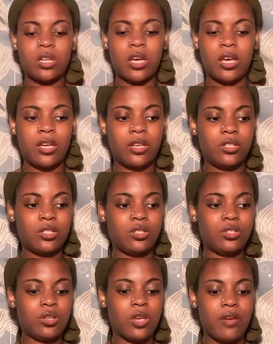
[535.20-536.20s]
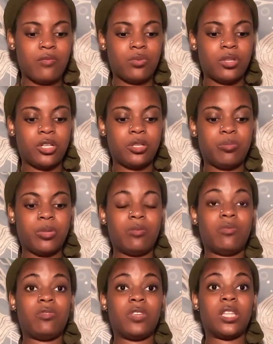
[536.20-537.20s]
I just have really been
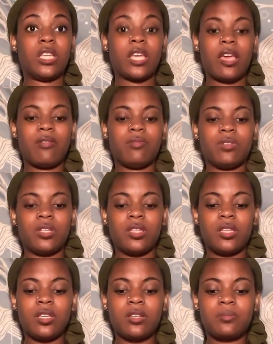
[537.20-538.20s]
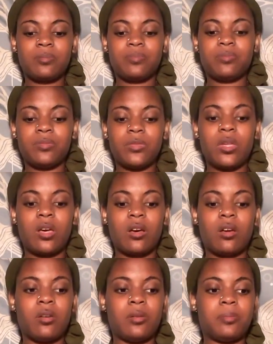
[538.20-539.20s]
feeling everything.
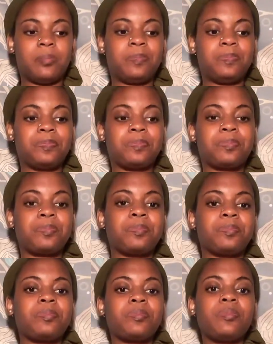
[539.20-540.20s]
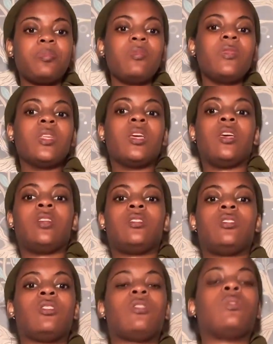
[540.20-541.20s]
And
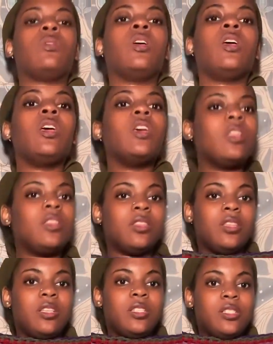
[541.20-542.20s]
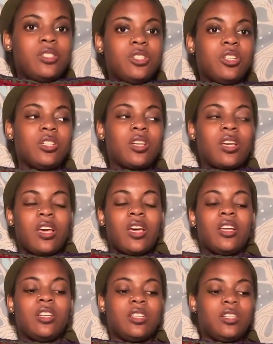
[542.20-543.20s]
so this shirt
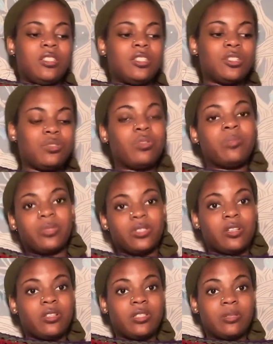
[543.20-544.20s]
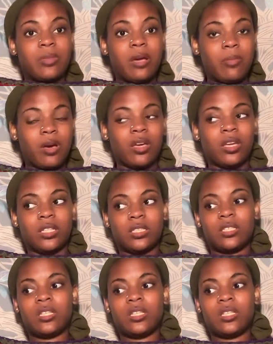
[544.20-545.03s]
kind of just represents my mind